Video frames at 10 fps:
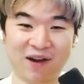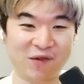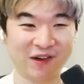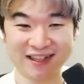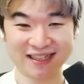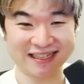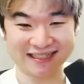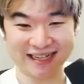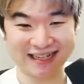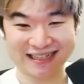One of these
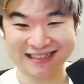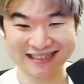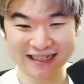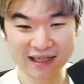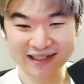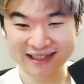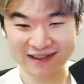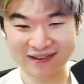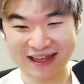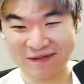days, the
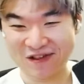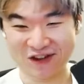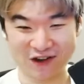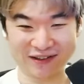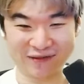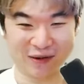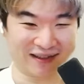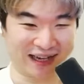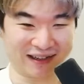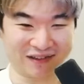name Charlotte will be
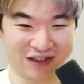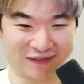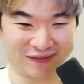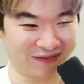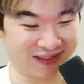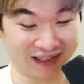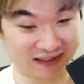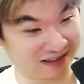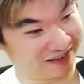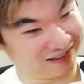title dropped and I'll be
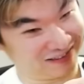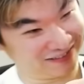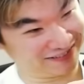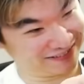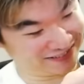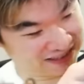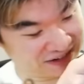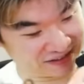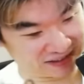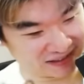like, oh,
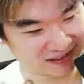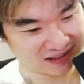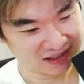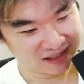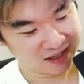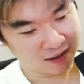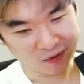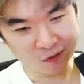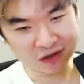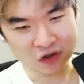there it is. I'm
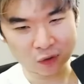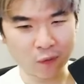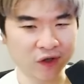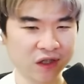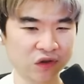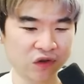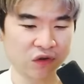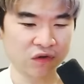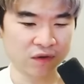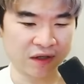not really sure what we're gonna
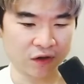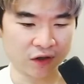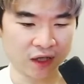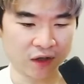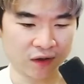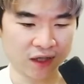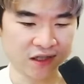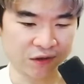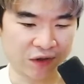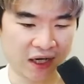do from here on out, right?
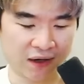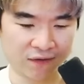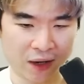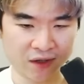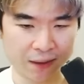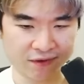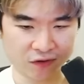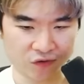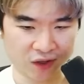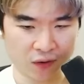Because we have how many
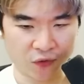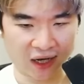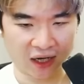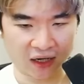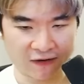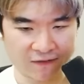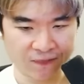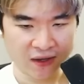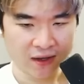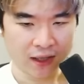episodes, right? We have
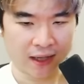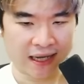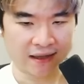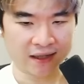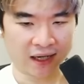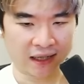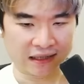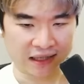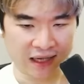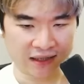uh, 8, 9,
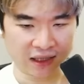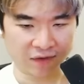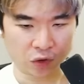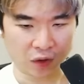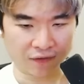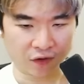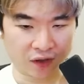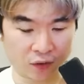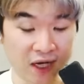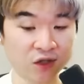10, 11, 12,
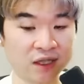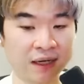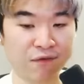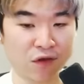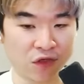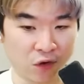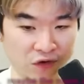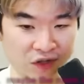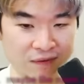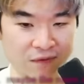13. We actually have
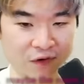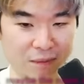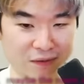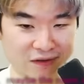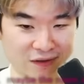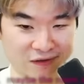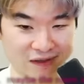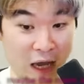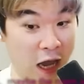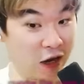13 more episodes.
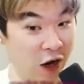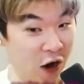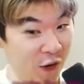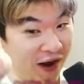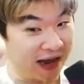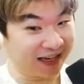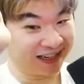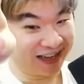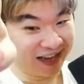And, eh, oh, wait!